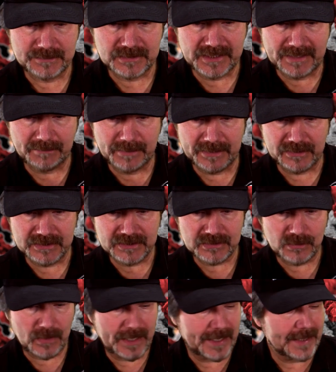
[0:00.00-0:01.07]
have better
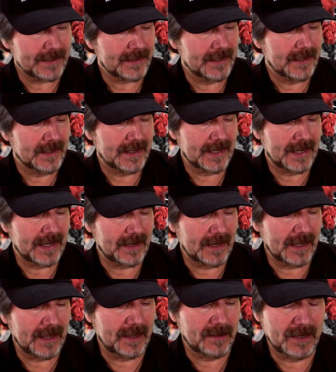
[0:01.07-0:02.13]
strength
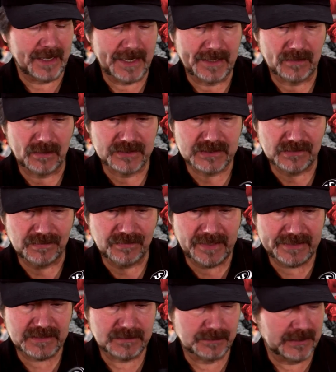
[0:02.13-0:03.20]
uh, and also
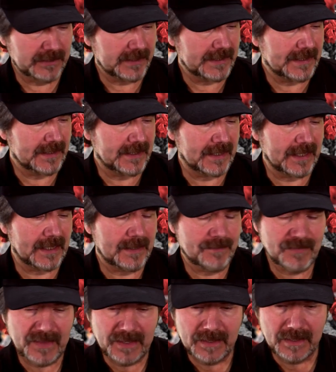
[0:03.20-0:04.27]
flexibility than
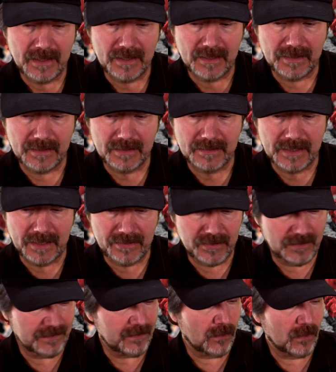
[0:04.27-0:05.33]
other
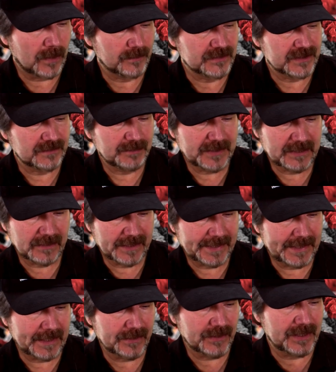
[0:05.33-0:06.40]
forms of P L A
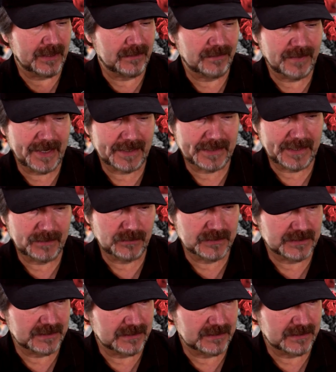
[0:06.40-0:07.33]
out there. In fact, I was